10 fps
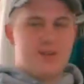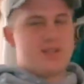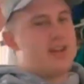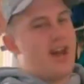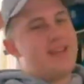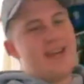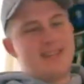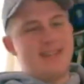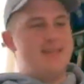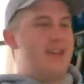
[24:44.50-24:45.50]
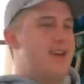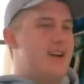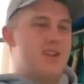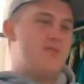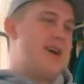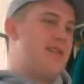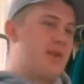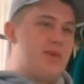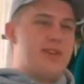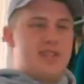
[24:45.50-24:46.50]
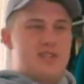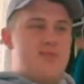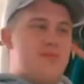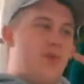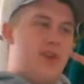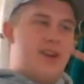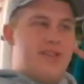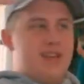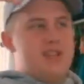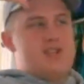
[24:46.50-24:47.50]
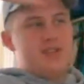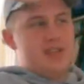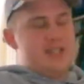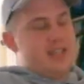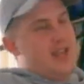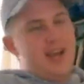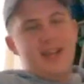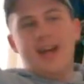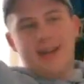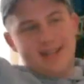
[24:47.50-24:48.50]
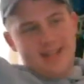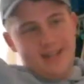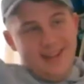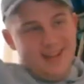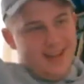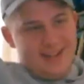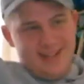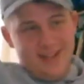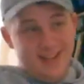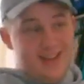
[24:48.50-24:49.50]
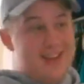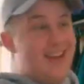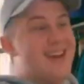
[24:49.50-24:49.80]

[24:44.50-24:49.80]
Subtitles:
good. I liked it. No matter the criticism or anything, it's all just like I liked it. I liked it a lot.